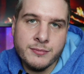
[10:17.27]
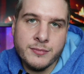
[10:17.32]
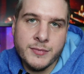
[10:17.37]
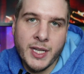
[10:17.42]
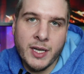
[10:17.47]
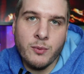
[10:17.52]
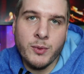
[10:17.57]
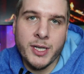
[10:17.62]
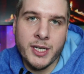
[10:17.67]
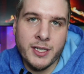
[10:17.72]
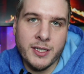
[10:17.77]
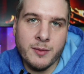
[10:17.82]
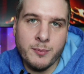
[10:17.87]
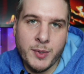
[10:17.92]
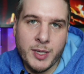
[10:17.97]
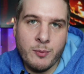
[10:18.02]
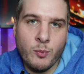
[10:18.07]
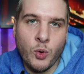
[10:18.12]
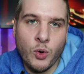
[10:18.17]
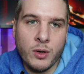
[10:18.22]
that we need to
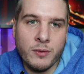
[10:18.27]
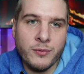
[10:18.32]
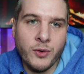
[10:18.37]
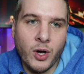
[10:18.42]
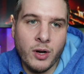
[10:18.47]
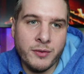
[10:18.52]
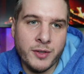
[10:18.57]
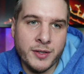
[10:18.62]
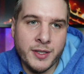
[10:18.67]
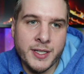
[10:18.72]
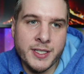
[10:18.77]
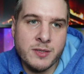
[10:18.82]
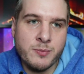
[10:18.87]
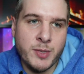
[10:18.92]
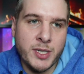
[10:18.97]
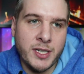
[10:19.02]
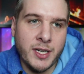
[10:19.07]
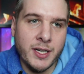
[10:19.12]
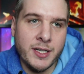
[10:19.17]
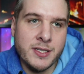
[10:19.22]
be more involved in this,
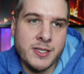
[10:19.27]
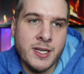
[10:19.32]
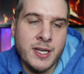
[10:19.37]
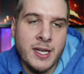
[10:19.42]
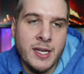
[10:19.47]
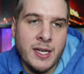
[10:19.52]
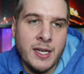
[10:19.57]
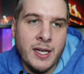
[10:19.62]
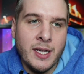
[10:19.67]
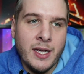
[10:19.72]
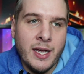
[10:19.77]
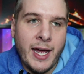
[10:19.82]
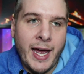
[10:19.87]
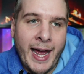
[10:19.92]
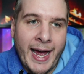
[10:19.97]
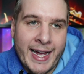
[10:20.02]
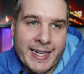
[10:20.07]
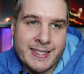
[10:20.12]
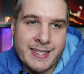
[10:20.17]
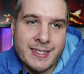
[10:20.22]
because
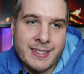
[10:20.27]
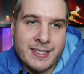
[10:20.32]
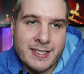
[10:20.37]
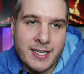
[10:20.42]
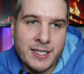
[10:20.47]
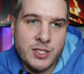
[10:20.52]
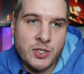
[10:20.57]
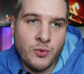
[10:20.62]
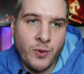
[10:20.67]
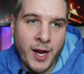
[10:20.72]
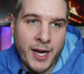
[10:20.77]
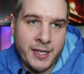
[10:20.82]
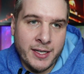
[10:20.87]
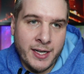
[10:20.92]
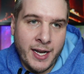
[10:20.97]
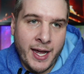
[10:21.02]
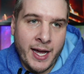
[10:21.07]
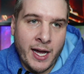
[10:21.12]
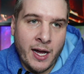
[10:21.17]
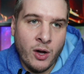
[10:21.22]
as it sits right
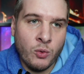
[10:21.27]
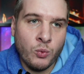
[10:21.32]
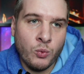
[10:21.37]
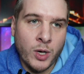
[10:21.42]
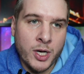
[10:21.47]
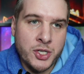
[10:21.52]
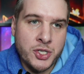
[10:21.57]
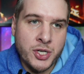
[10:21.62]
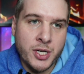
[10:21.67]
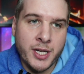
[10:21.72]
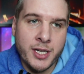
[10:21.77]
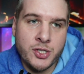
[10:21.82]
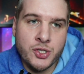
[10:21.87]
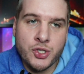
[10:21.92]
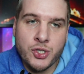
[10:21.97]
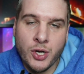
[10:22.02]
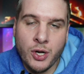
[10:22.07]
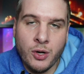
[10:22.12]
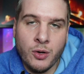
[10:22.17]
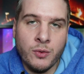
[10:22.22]
now, Russia has
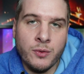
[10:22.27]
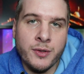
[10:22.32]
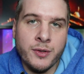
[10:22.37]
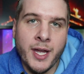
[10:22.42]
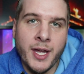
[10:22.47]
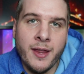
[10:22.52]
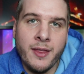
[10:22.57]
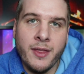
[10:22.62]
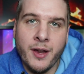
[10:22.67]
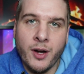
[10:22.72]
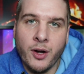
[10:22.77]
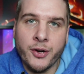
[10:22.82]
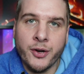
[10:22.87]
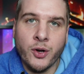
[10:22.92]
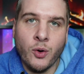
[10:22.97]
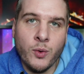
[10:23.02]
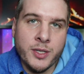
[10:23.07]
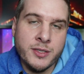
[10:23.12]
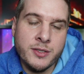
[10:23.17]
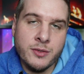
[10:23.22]
shown that they're
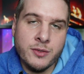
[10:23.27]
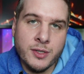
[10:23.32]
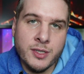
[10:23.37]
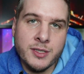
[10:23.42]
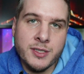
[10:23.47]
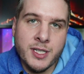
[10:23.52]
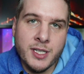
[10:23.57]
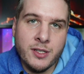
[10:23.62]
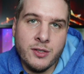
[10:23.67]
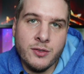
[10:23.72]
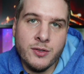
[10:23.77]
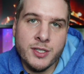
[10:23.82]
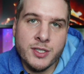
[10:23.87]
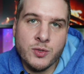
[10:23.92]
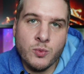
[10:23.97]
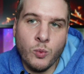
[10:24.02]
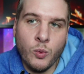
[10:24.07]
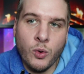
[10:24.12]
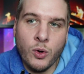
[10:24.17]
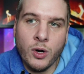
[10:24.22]
going to continue this
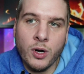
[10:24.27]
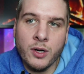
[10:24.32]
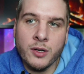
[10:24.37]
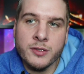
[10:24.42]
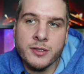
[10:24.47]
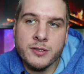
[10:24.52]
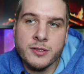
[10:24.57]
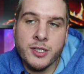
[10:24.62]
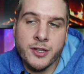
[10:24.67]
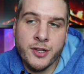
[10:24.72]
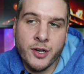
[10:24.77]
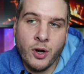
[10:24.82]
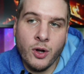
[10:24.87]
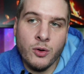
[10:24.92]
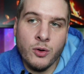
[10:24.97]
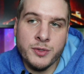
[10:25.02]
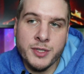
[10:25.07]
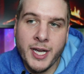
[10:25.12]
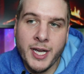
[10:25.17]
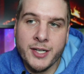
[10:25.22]
war to their
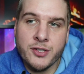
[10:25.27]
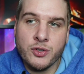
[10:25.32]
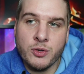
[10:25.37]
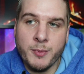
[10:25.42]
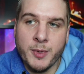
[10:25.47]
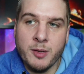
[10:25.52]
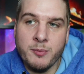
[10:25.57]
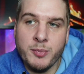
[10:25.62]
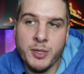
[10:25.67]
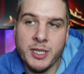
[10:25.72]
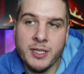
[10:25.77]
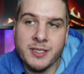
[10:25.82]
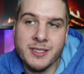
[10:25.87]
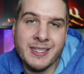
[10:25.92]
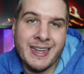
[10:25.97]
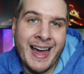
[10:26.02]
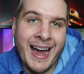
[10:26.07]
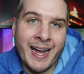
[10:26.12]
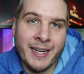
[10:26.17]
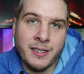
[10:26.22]
own detriment, because
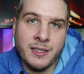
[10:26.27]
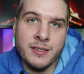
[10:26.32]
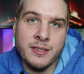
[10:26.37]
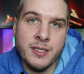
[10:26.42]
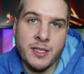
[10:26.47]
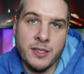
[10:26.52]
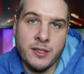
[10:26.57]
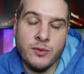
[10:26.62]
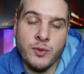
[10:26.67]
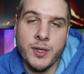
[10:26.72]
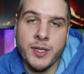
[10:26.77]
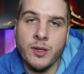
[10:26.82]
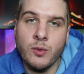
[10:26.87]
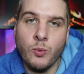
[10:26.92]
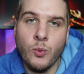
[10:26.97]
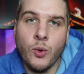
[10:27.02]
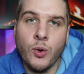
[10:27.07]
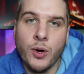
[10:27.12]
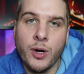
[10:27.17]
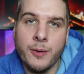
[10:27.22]
not continuing the
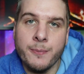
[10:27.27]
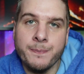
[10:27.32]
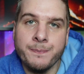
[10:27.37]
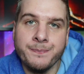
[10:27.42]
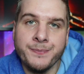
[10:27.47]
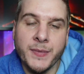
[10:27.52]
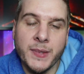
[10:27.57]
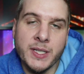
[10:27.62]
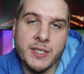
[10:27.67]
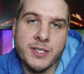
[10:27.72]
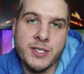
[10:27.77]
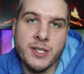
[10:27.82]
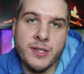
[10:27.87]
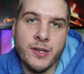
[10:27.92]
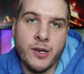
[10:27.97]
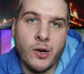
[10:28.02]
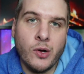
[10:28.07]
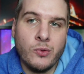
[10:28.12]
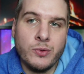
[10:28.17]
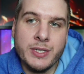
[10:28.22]
war is to
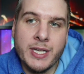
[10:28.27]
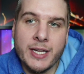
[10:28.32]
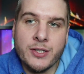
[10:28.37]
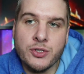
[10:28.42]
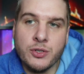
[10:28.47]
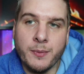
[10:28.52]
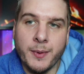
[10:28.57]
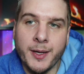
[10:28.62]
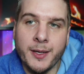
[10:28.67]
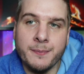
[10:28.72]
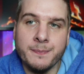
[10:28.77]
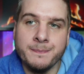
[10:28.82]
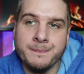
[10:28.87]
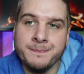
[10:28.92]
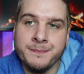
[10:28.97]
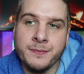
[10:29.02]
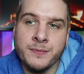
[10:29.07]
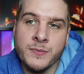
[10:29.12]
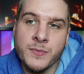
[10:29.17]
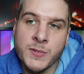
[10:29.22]
their own detriment.
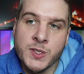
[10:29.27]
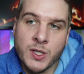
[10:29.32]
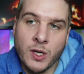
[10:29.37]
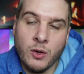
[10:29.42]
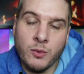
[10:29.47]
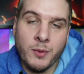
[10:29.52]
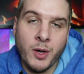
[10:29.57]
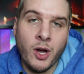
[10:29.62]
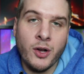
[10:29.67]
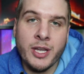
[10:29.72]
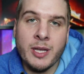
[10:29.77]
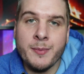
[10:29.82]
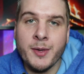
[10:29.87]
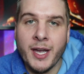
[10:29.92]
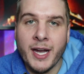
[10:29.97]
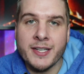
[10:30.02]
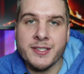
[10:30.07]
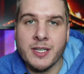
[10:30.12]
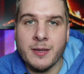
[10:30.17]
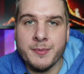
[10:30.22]
So I'll keep you
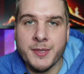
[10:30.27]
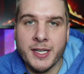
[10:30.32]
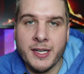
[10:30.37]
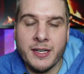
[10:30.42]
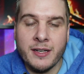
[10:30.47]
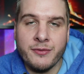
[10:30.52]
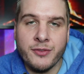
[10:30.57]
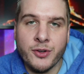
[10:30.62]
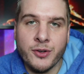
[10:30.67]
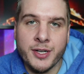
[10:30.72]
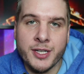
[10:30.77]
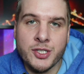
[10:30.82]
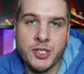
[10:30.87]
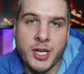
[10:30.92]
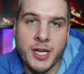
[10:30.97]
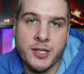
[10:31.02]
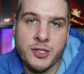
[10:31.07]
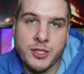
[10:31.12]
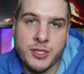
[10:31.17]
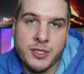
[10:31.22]
guys updated if there are any
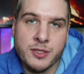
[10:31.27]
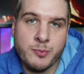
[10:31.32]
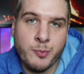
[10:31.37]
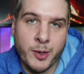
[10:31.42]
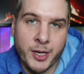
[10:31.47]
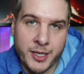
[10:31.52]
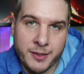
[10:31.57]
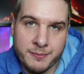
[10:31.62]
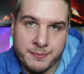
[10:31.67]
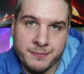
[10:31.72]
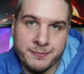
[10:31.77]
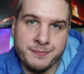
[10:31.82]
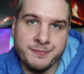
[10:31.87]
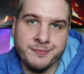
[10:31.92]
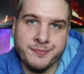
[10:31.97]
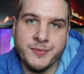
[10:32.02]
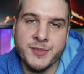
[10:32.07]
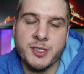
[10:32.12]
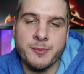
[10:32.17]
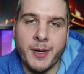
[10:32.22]
changes, but
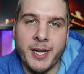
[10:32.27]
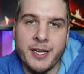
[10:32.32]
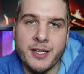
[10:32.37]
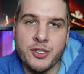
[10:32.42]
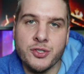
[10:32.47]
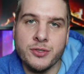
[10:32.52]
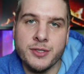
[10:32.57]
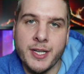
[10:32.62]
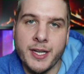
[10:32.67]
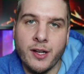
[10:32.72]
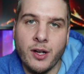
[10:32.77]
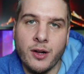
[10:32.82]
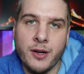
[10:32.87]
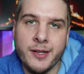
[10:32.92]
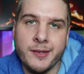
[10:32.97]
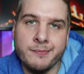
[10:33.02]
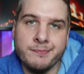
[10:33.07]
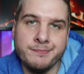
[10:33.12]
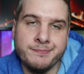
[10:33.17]
it's my initial take on it.